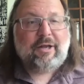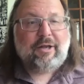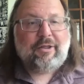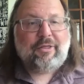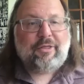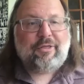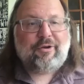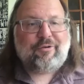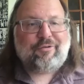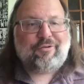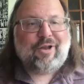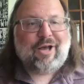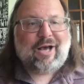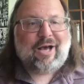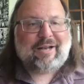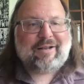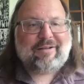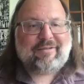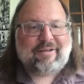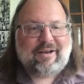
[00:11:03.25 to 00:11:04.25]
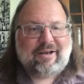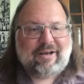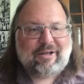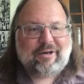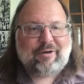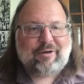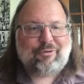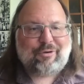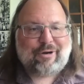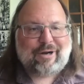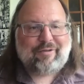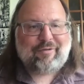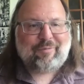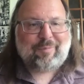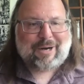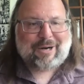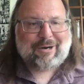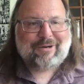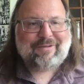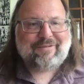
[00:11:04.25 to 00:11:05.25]
There's not a ton of
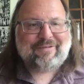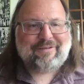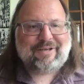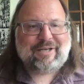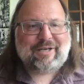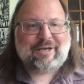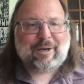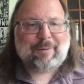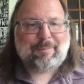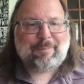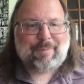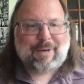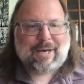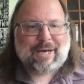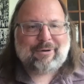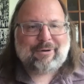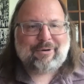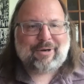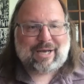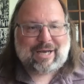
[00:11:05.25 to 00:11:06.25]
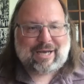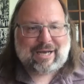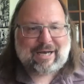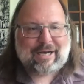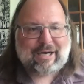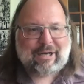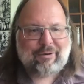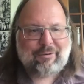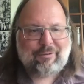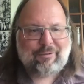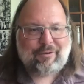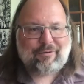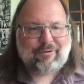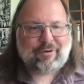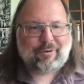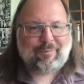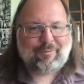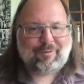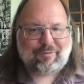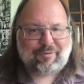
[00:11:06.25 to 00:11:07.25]
transparency about how the
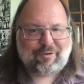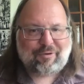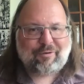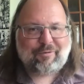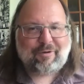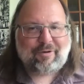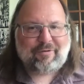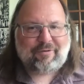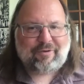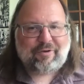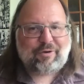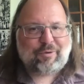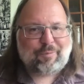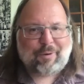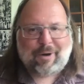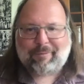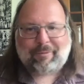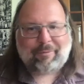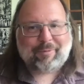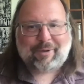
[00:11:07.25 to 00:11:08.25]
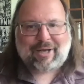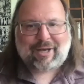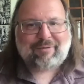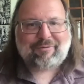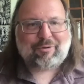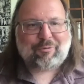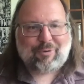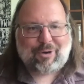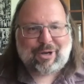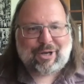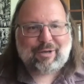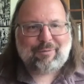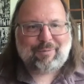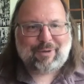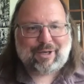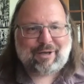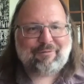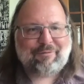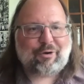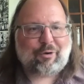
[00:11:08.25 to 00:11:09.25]
terms of service that you probably haven't read but
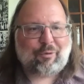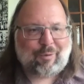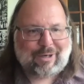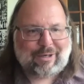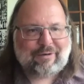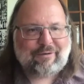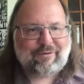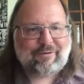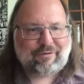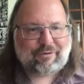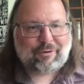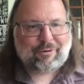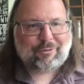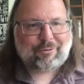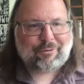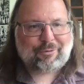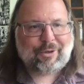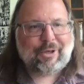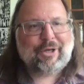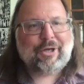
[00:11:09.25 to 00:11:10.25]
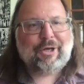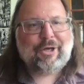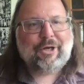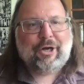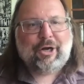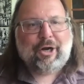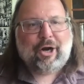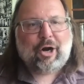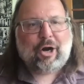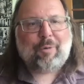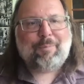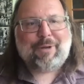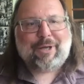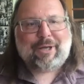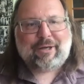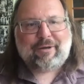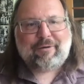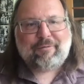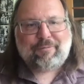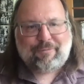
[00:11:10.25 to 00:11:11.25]
have agreed to are being
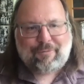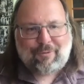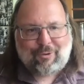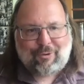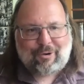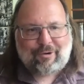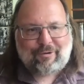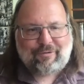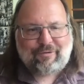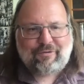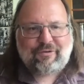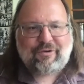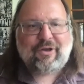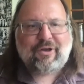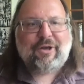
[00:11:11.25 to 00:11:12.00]
enforced.